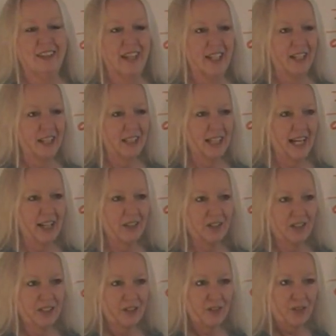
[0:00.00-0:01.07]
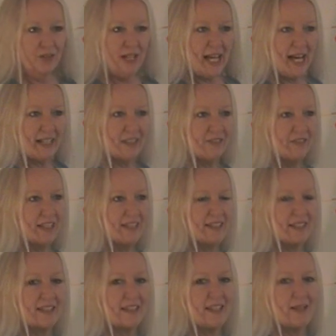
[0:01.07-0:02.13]
that allows it to activate
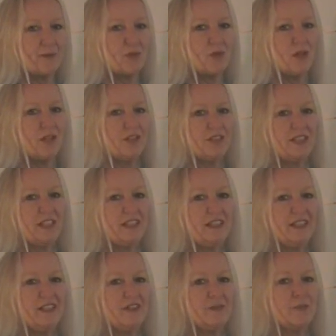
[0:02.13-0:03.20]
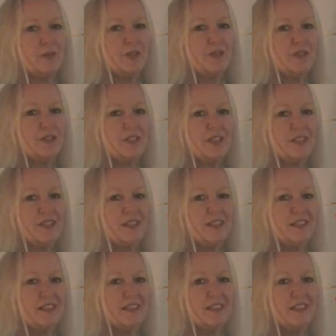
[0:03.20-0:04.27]
that same quality in the other person
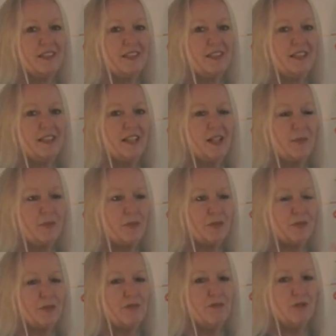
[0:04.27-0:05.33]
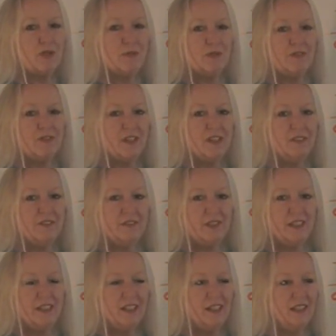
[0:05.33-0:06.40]
through a form of
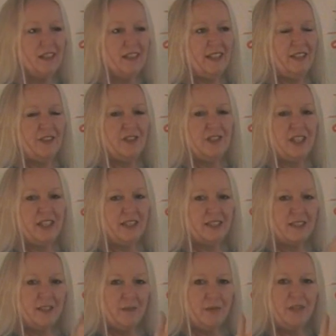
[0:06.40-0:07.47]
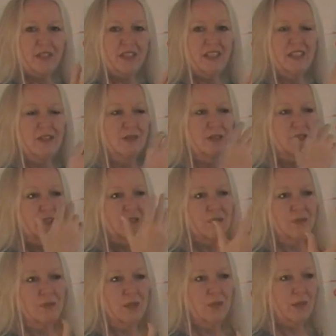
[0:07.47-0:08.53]
energetic sympathy,
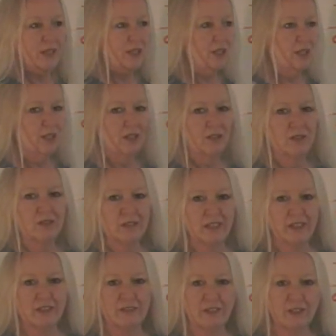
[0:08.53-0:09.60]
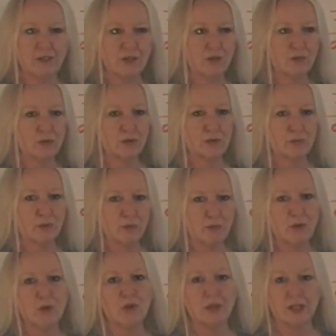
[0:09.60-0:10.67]
or what we call in the physical world
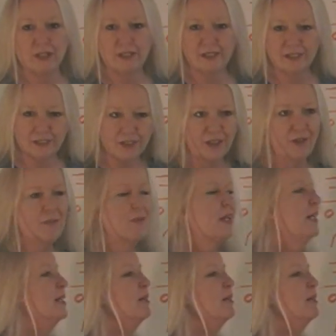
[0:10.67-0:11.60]
rapport. So